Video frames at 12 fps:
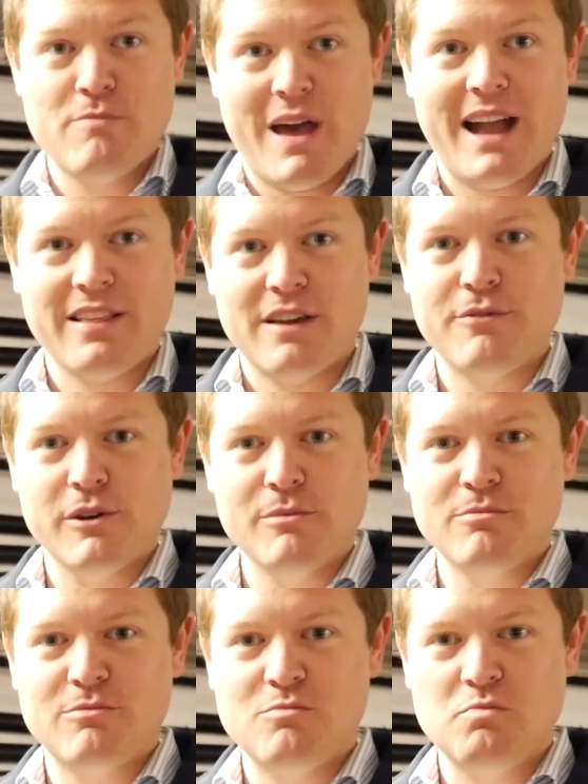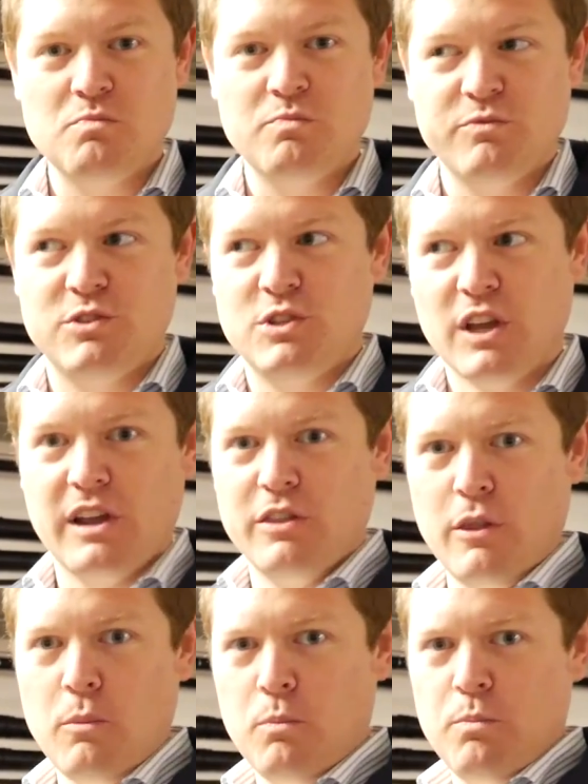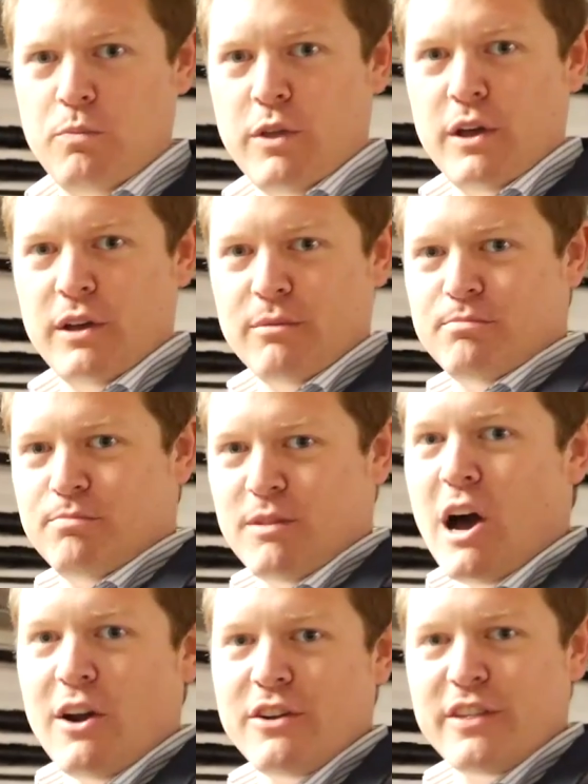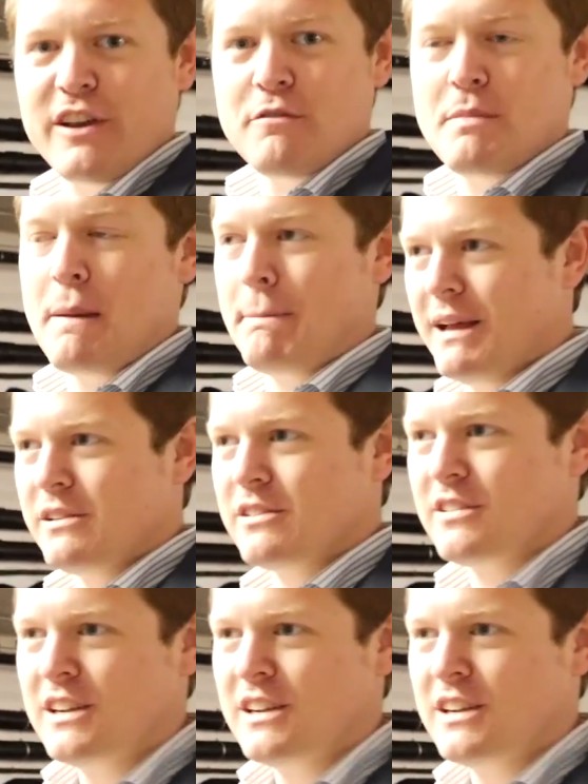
that. I filmed the car itself being built,